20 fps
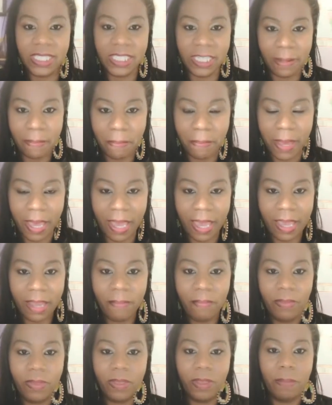djembe,
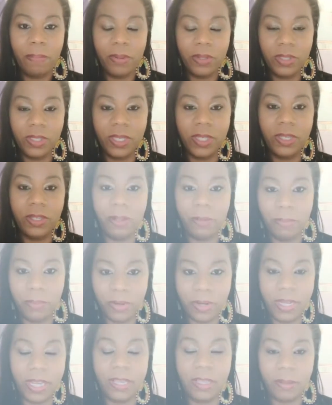the particular
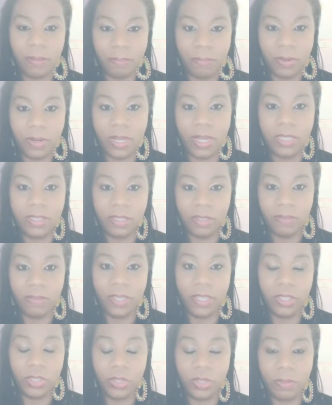percussive
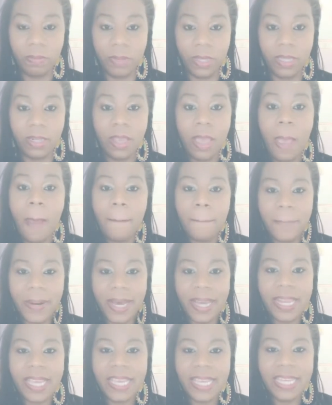instrument,
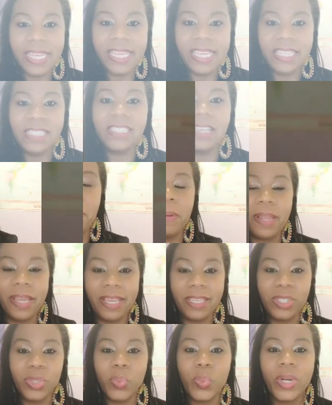but it is a
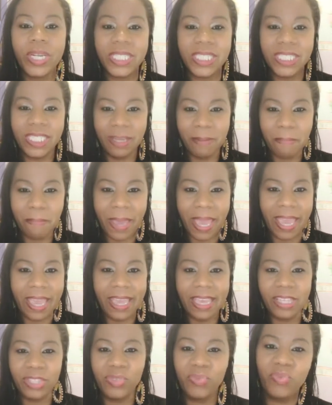place where djembe
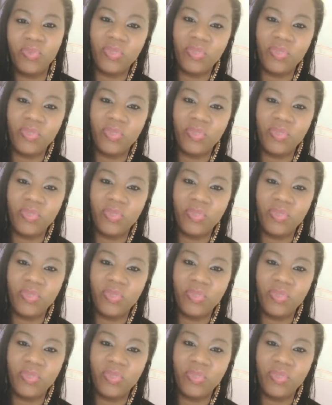is